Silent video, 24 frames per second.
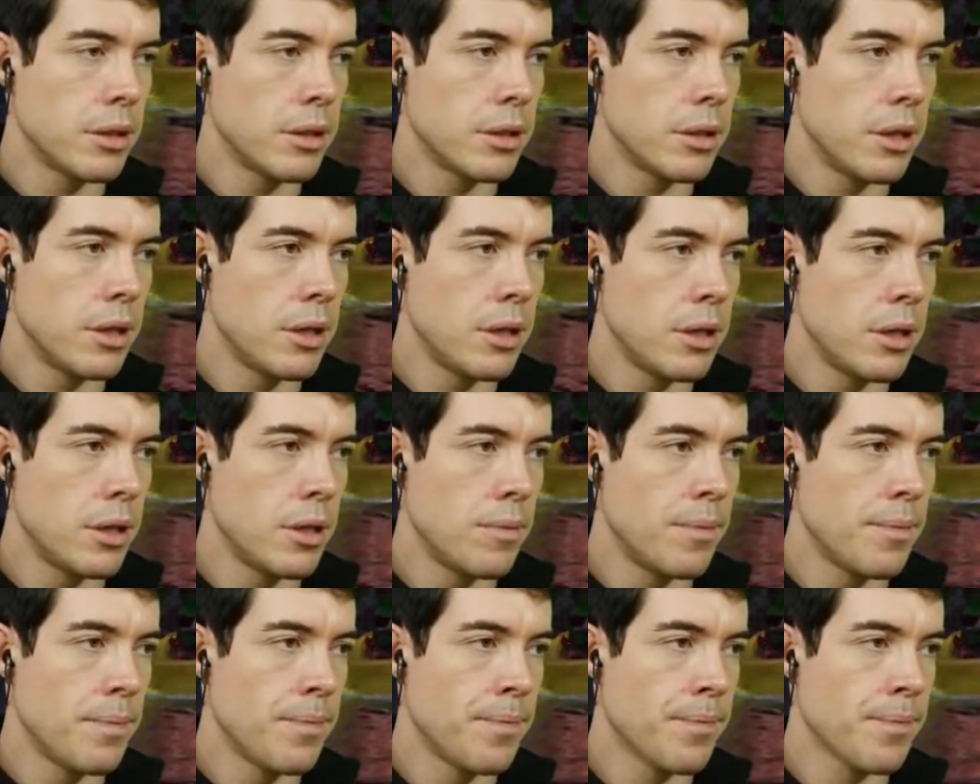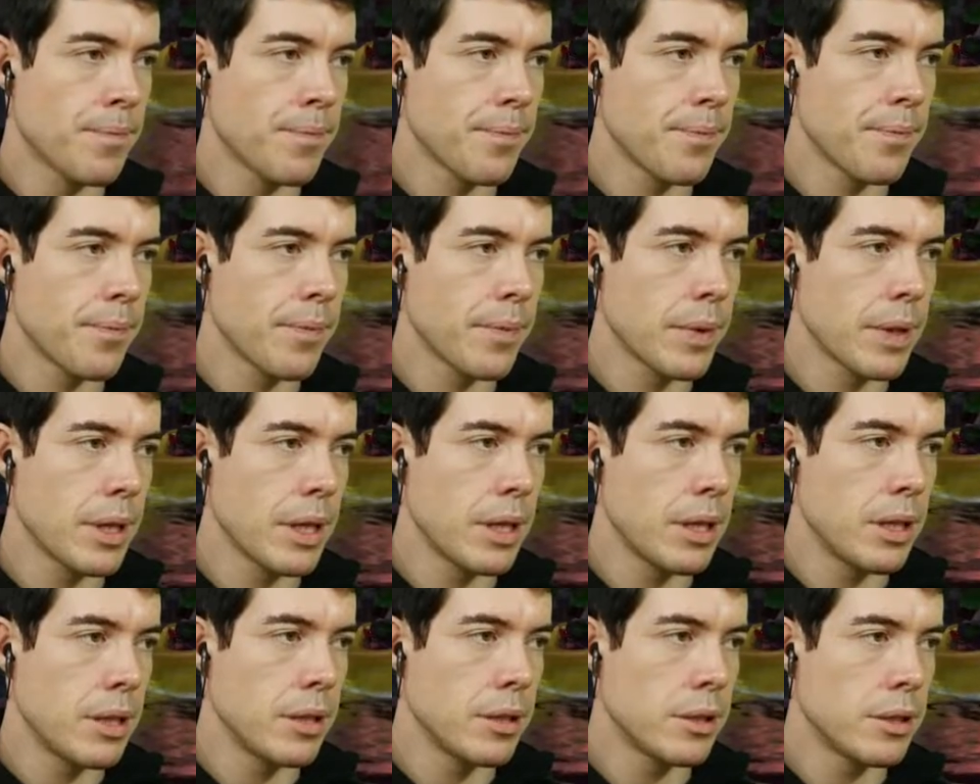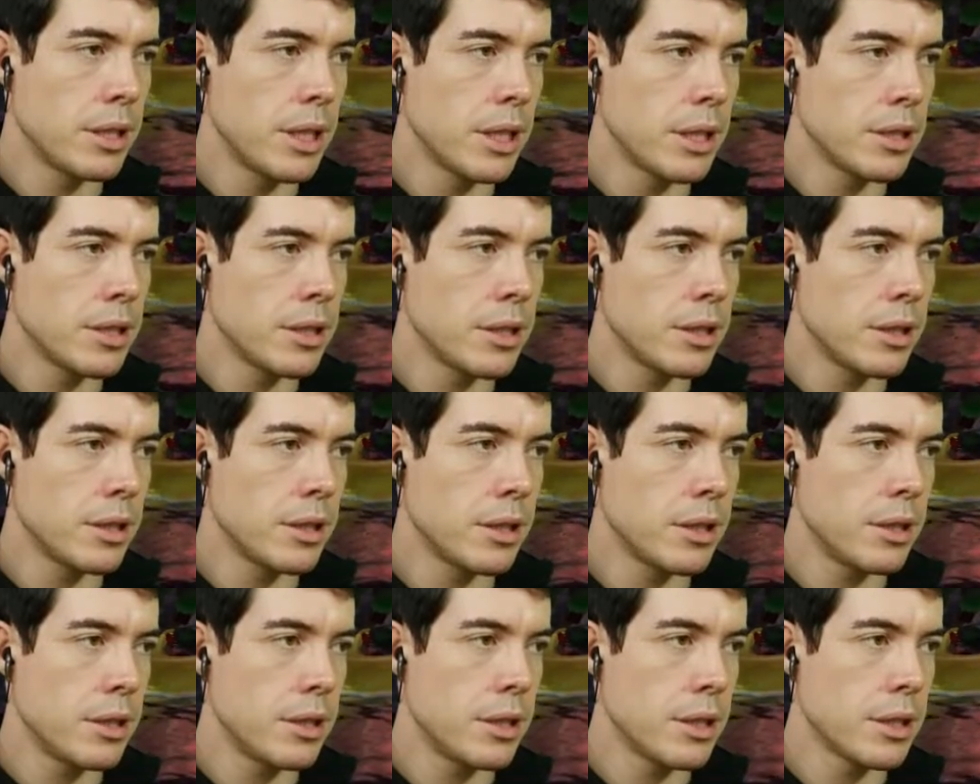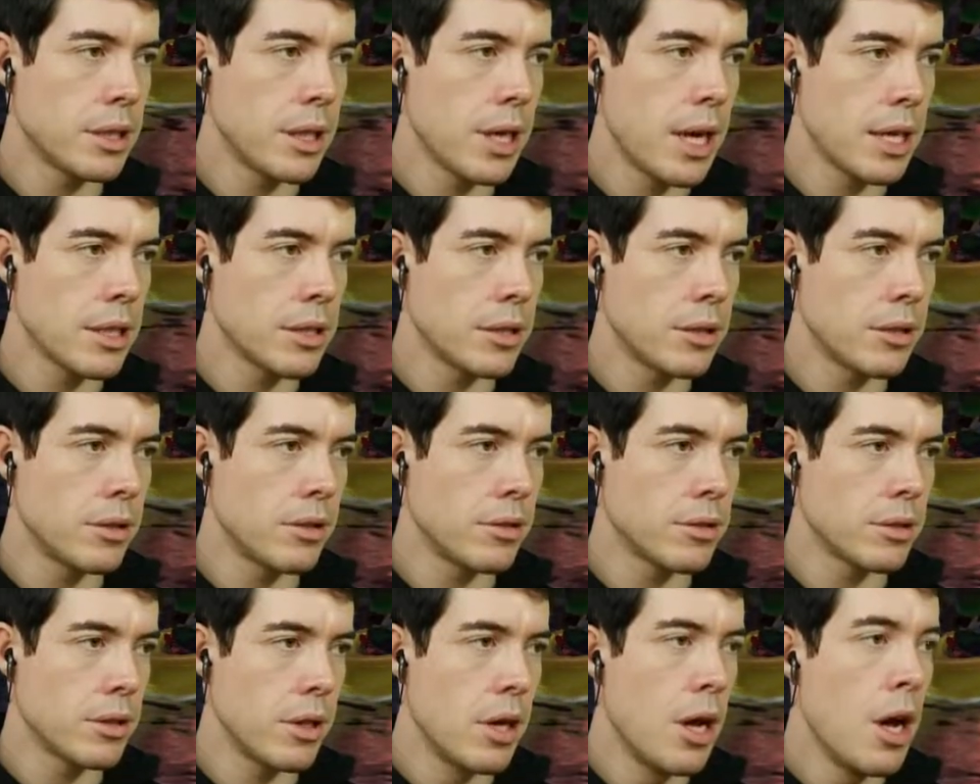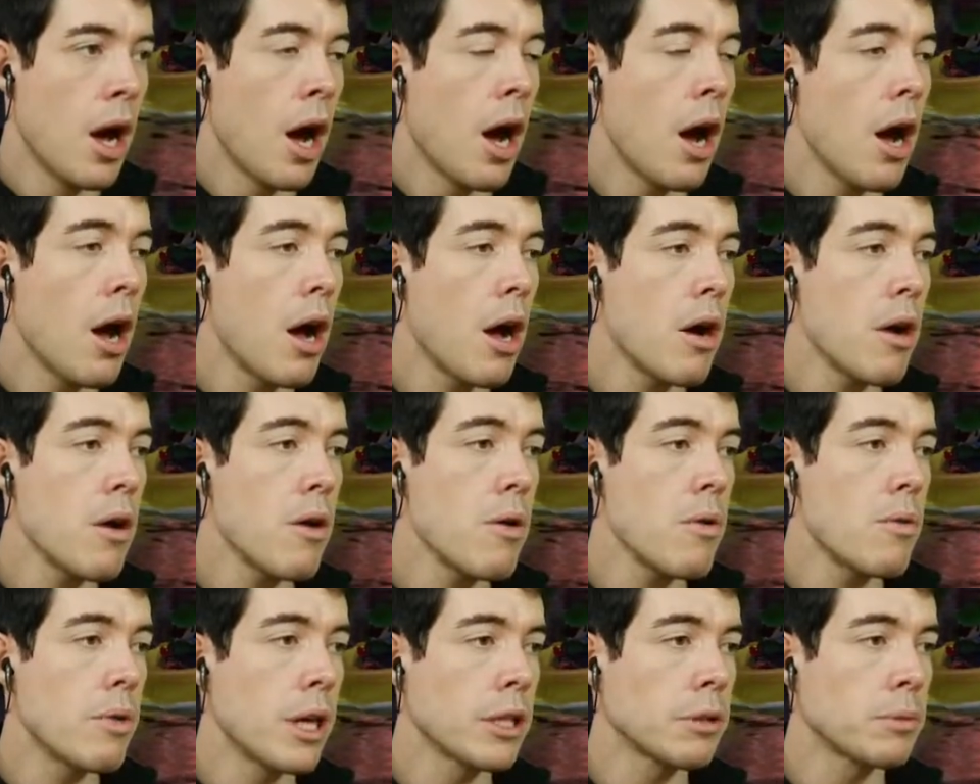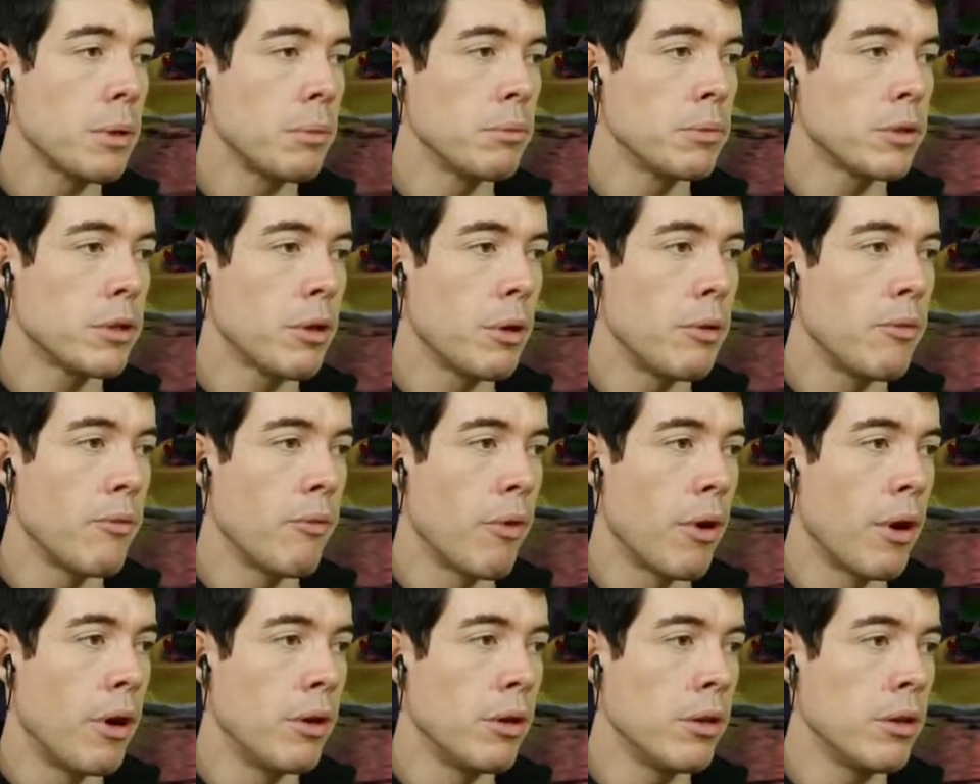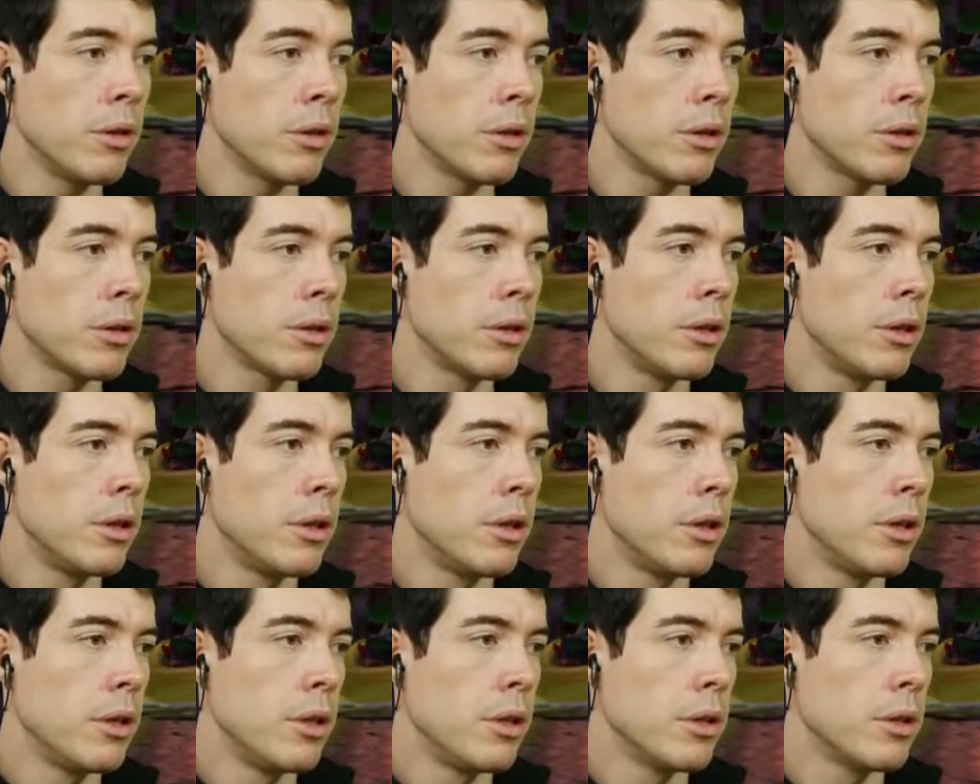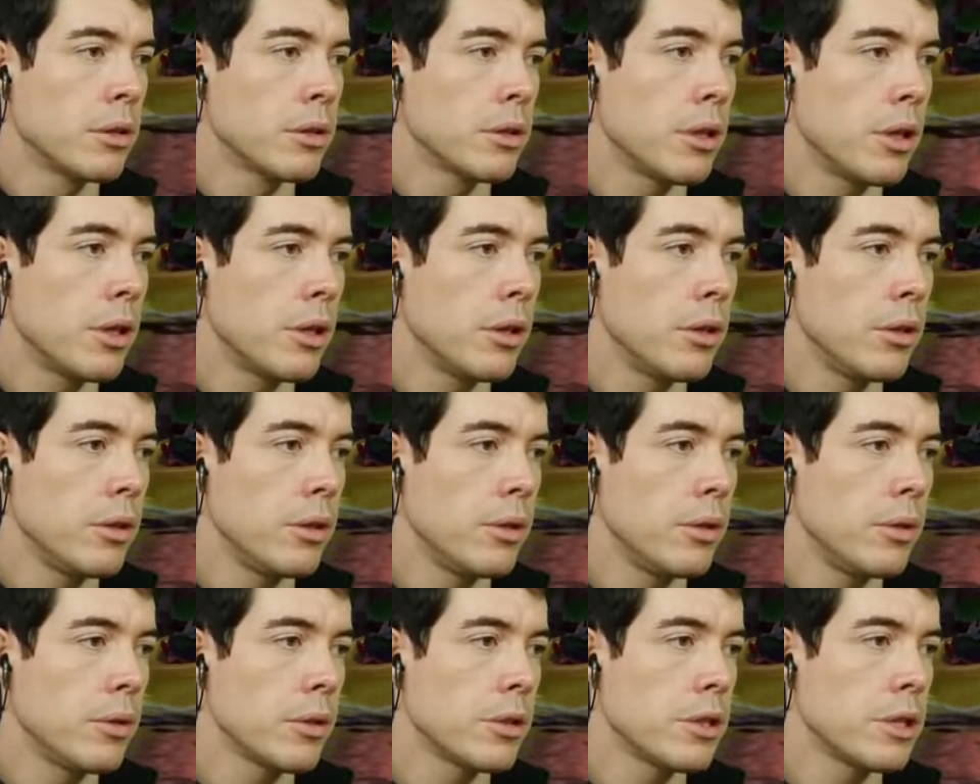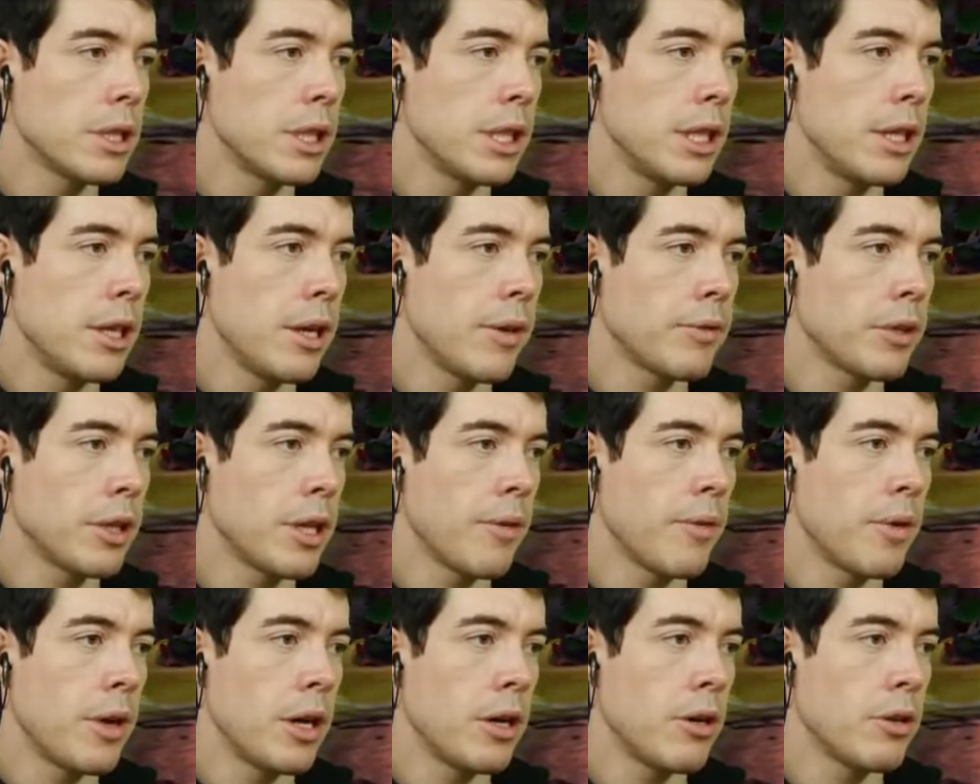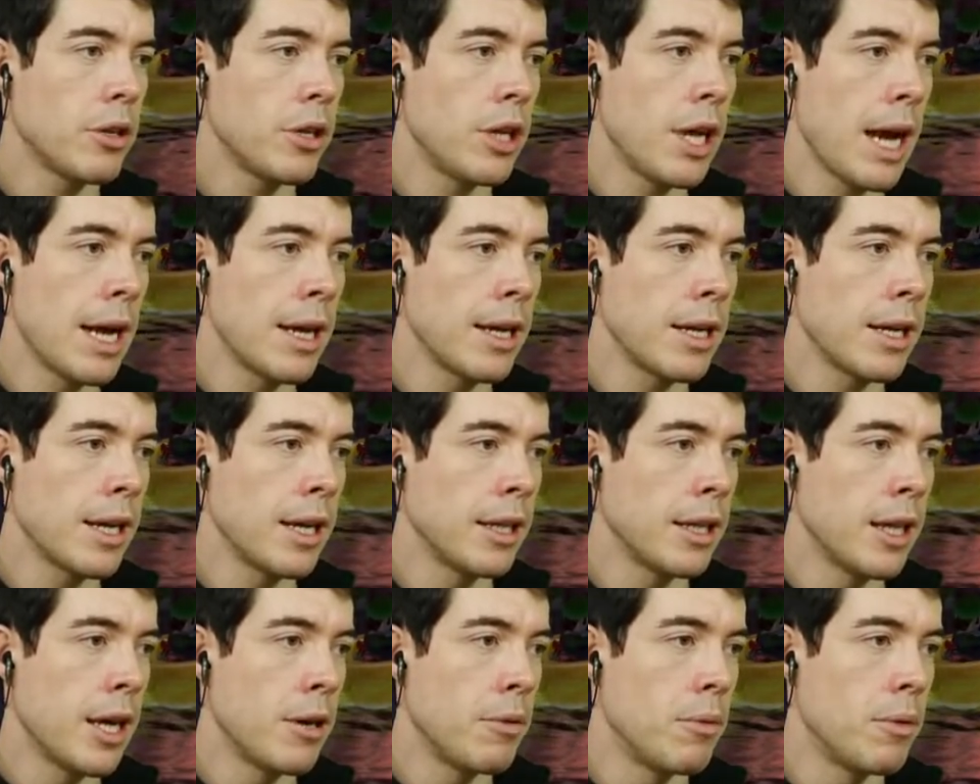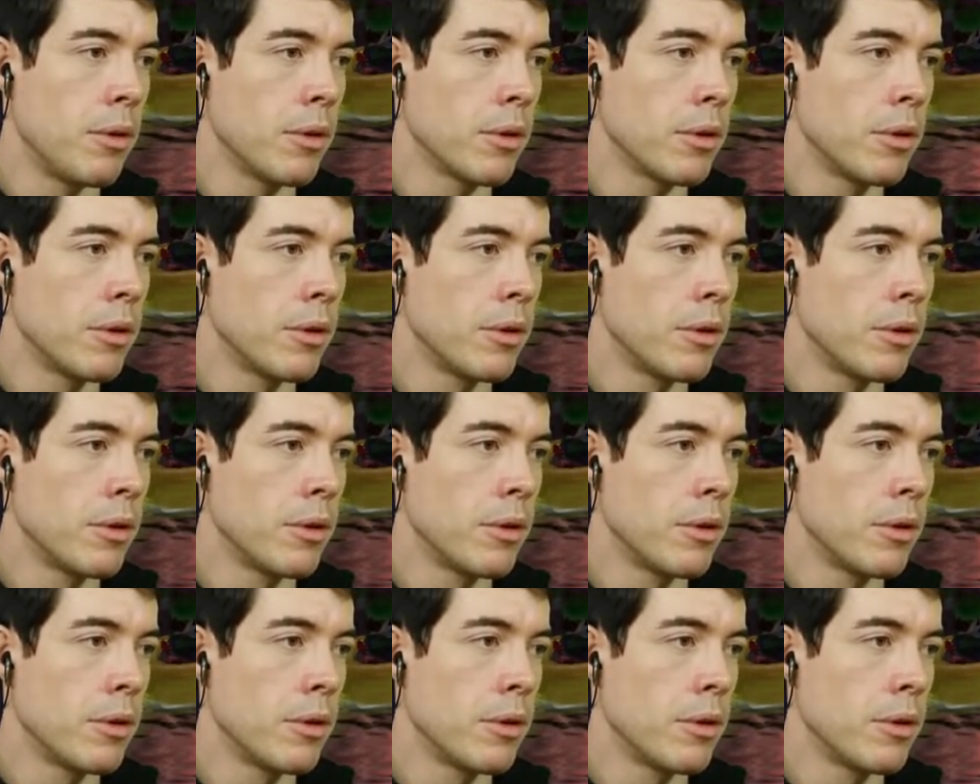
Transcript: Um, this this has to do... Oh, that's what I'm doing wrong. Oh, I see. You have to give it a good yanking, that one.